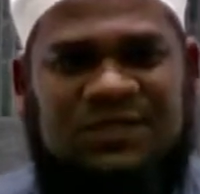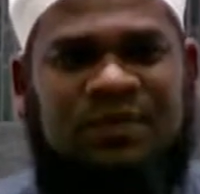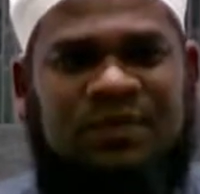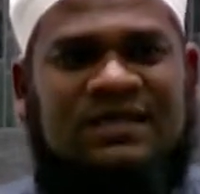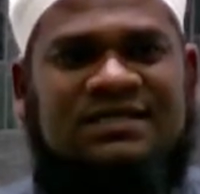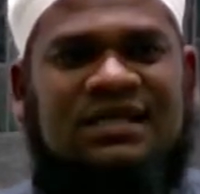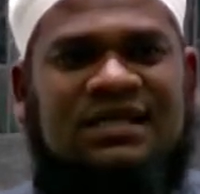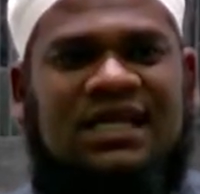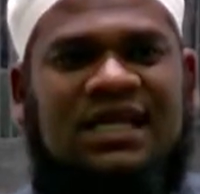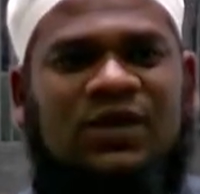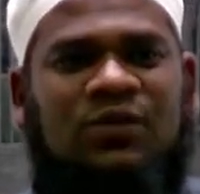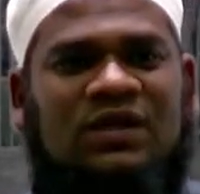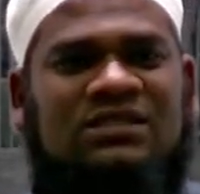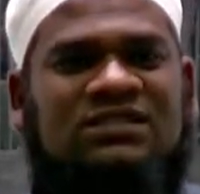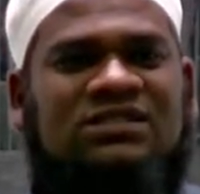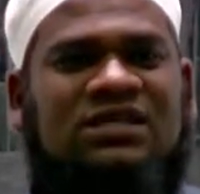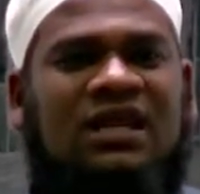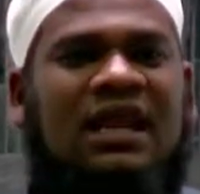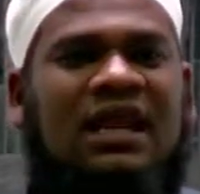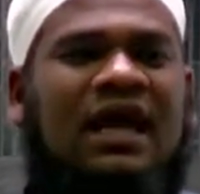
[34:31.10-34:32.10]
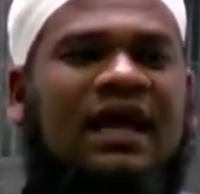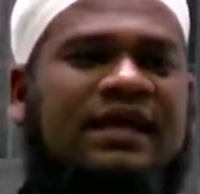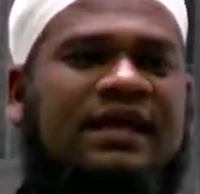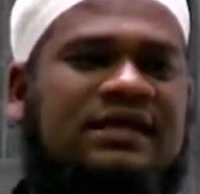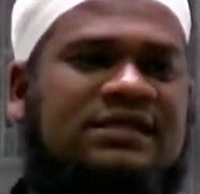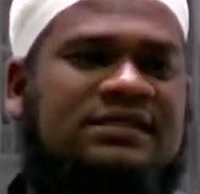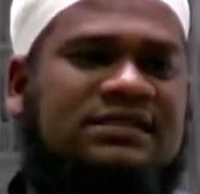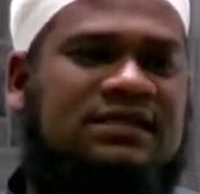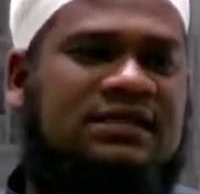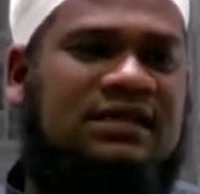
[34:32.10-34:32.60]
That's basically what
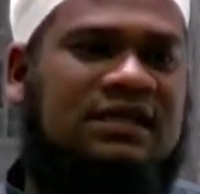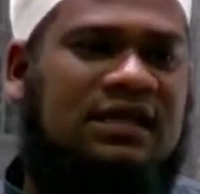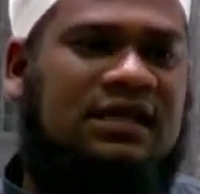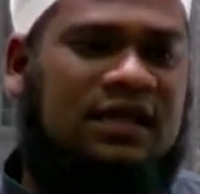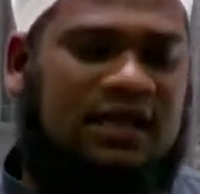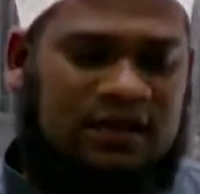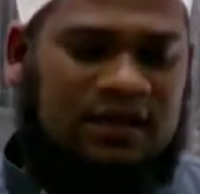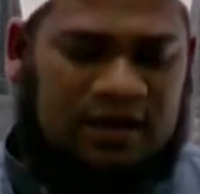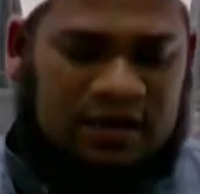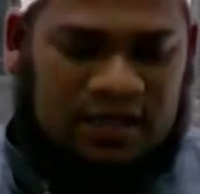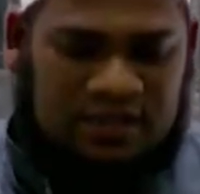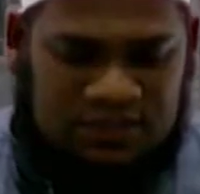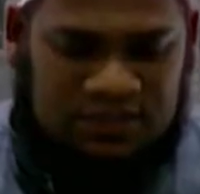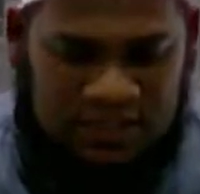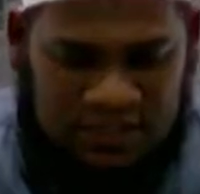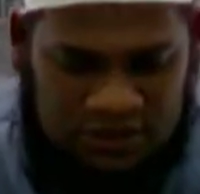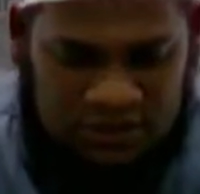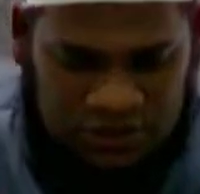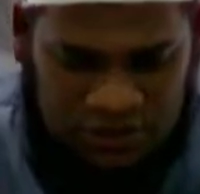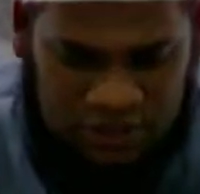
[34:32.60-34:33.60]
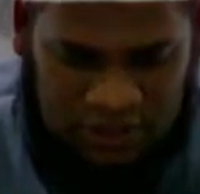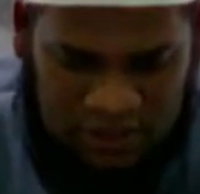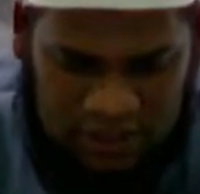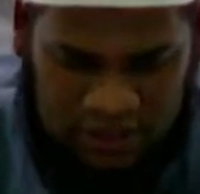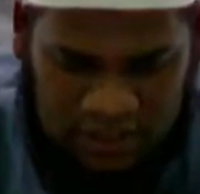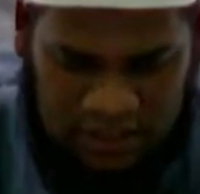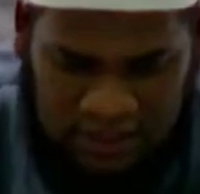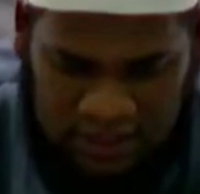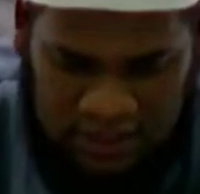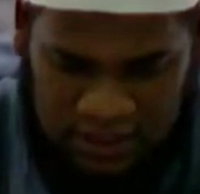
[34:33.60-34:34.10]
salah is in a nutshell,
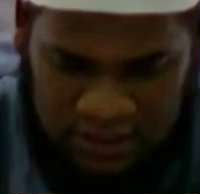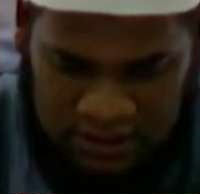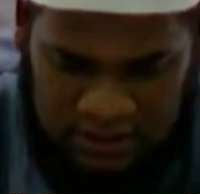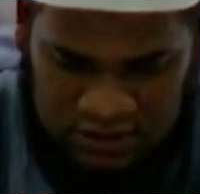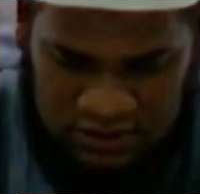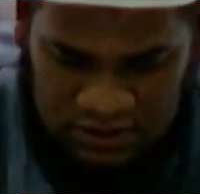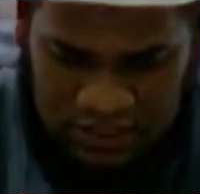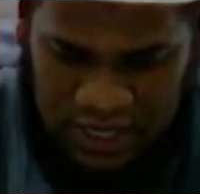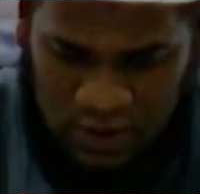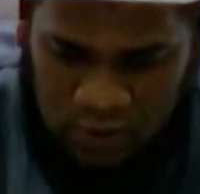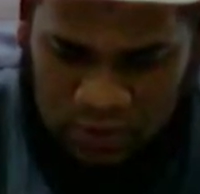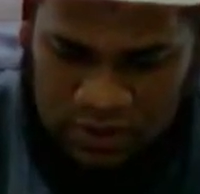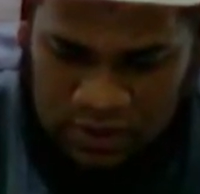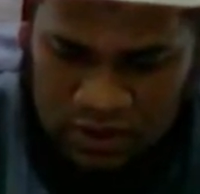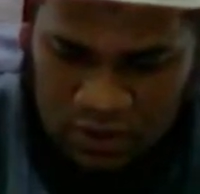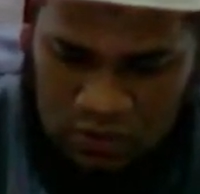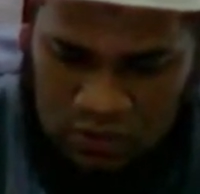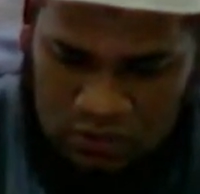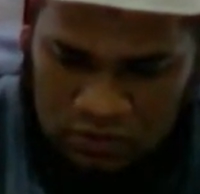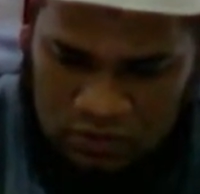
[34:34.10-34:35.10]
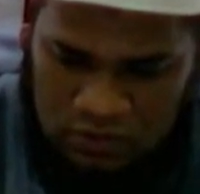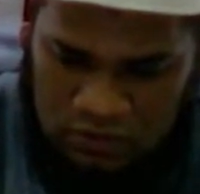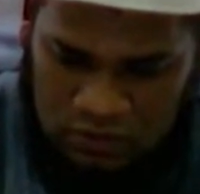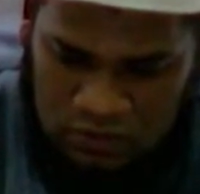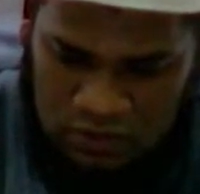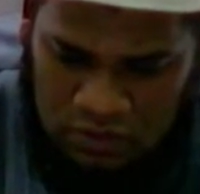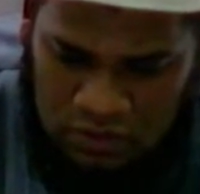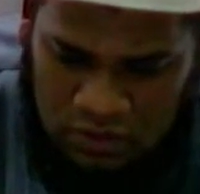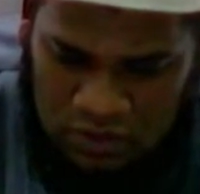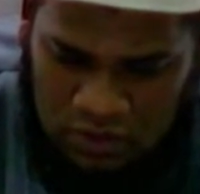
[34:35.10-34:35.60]
inshallah. So now we go
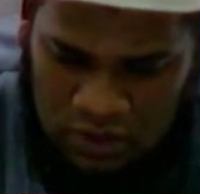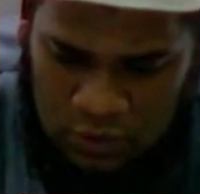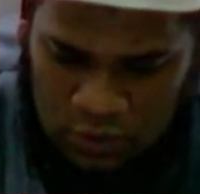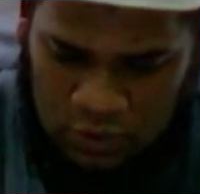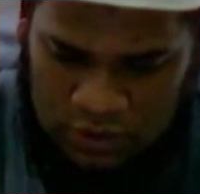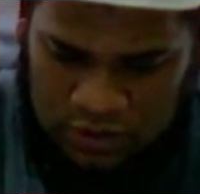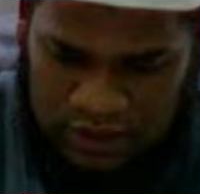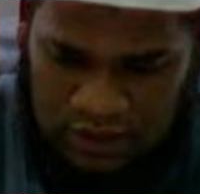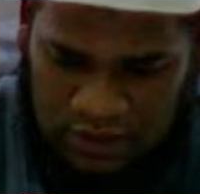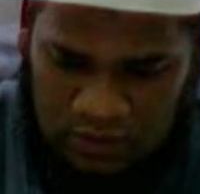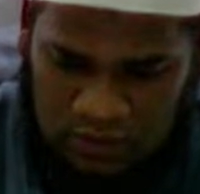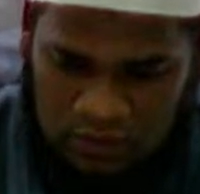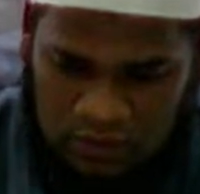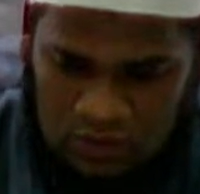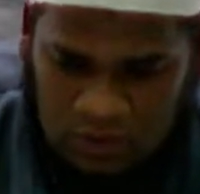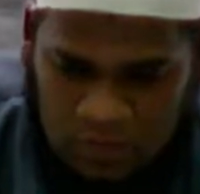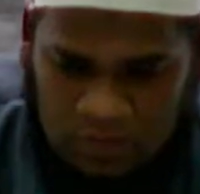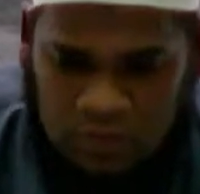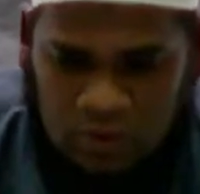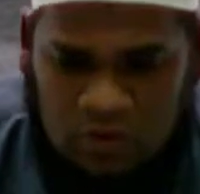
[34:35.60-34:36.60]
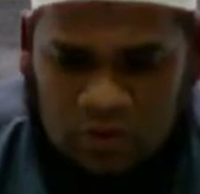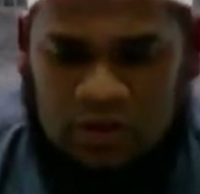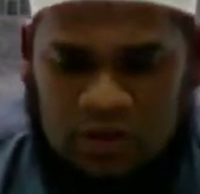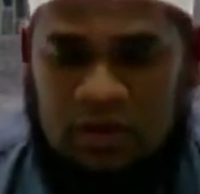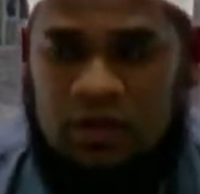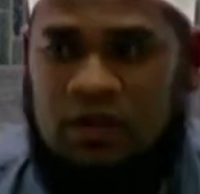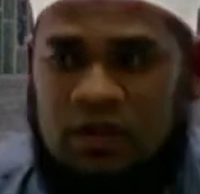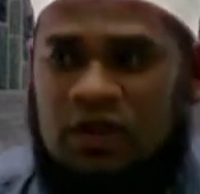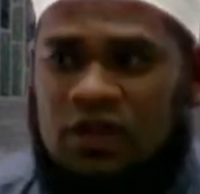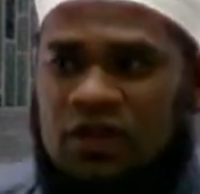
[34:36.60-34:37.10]
on with our
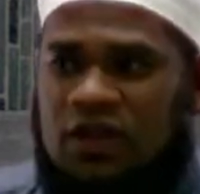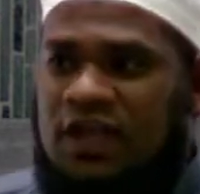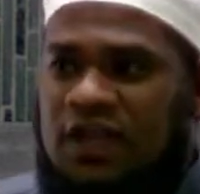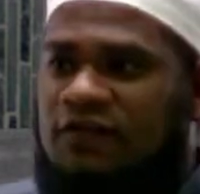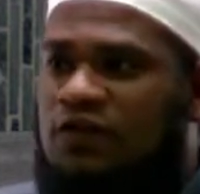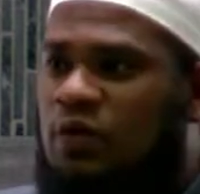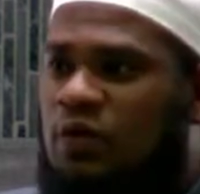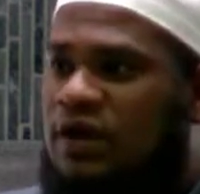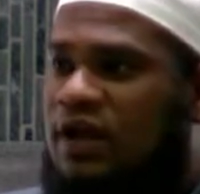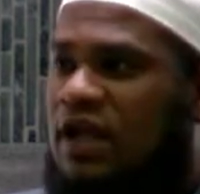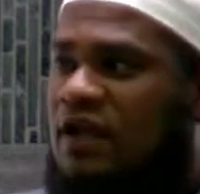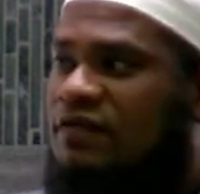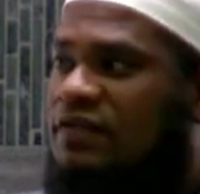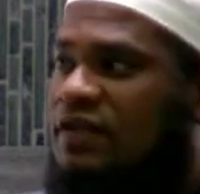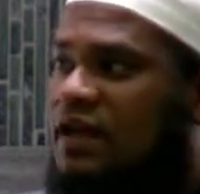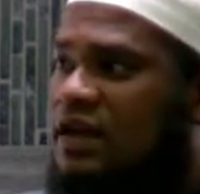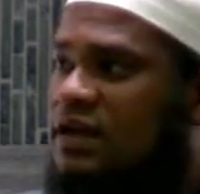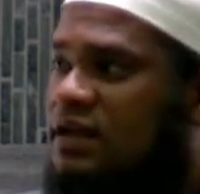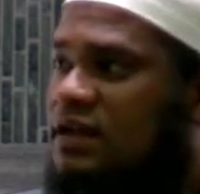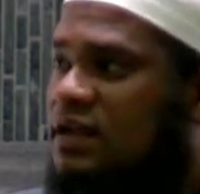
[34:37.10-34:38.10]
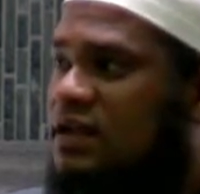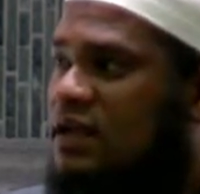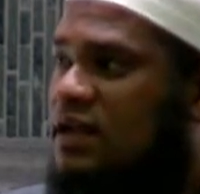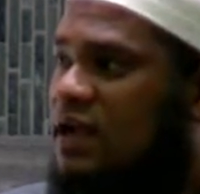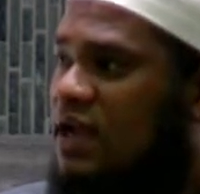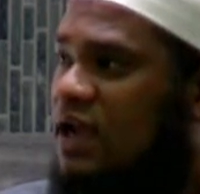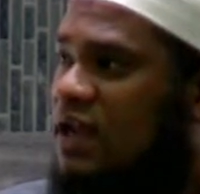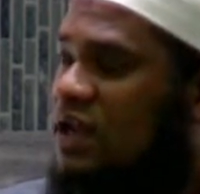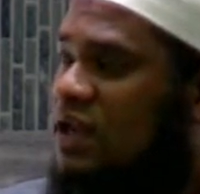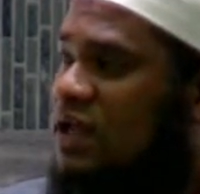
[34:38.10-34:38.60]
book. Everyone have that?
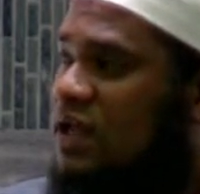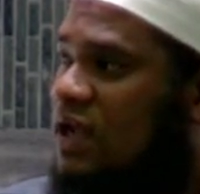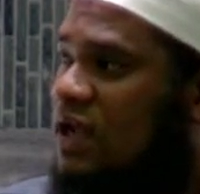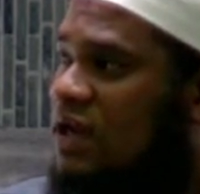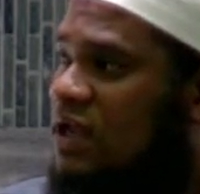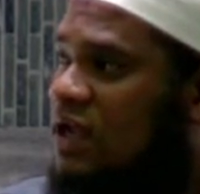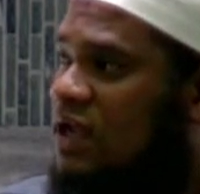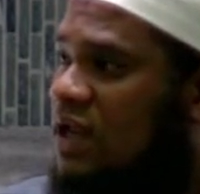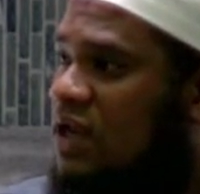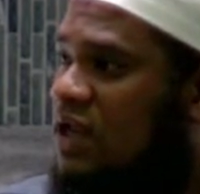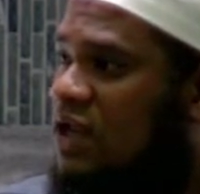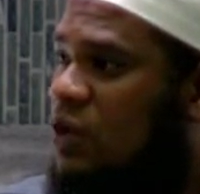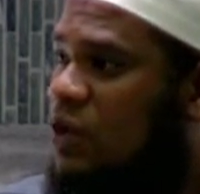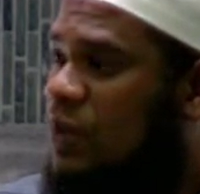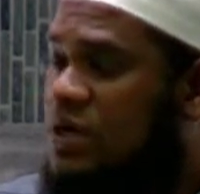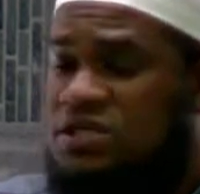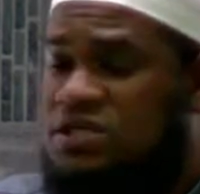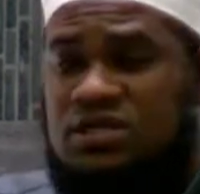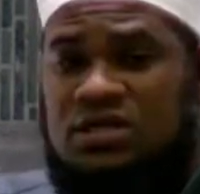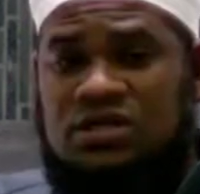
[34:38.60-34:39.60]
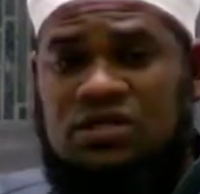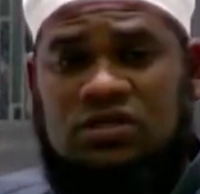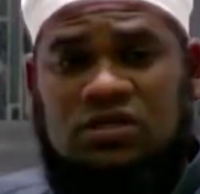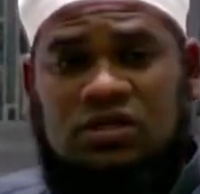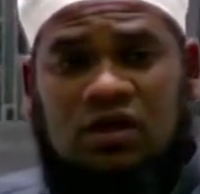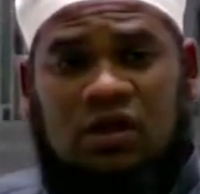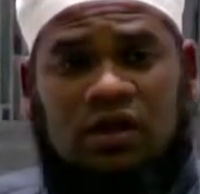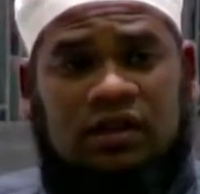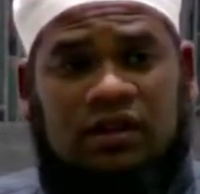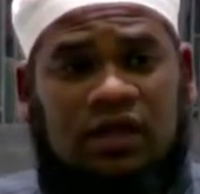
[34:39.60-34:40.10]
Any
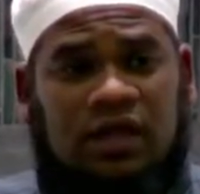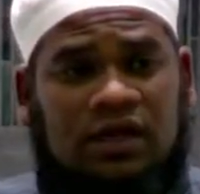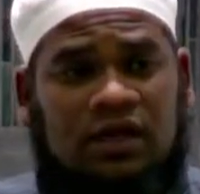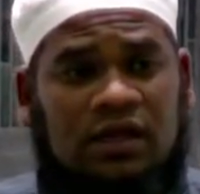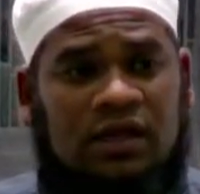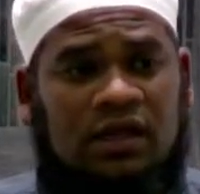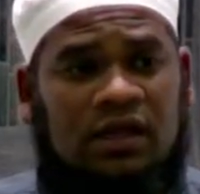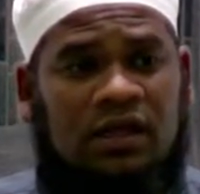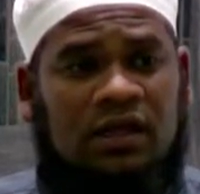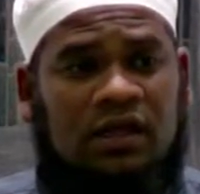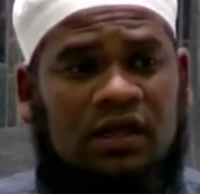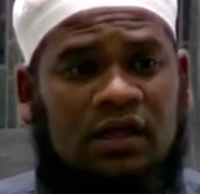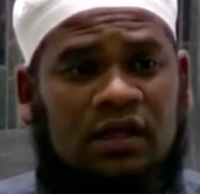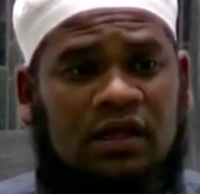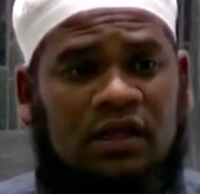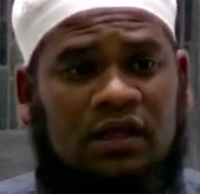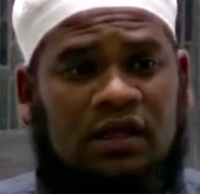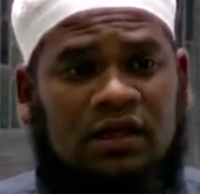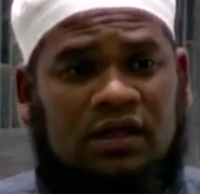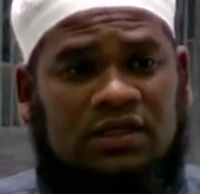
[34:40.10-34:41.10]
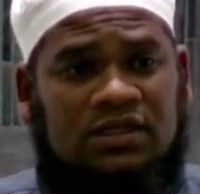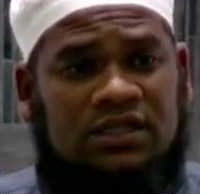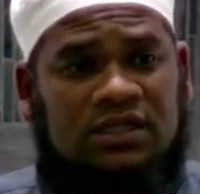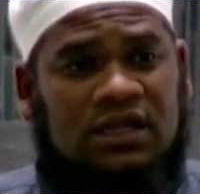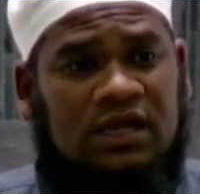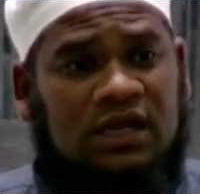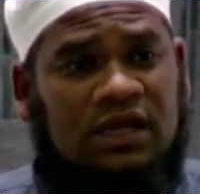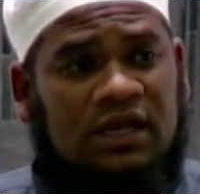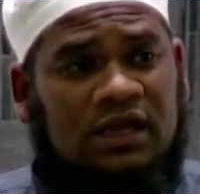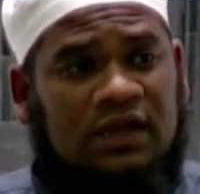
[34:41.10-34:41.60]
questions on that?
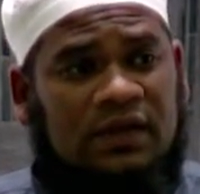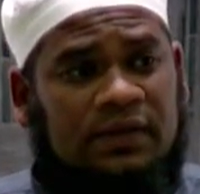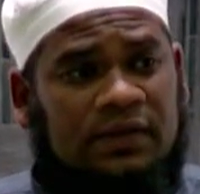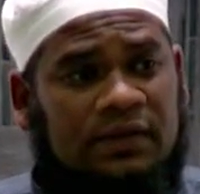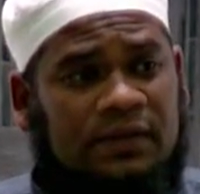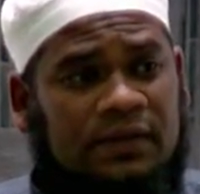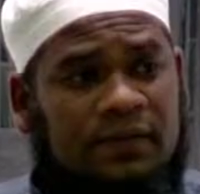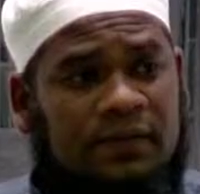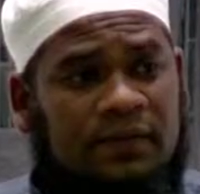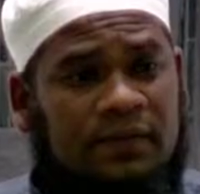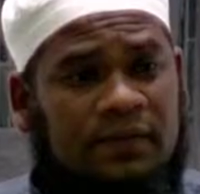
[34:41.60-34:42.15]
Is it clear?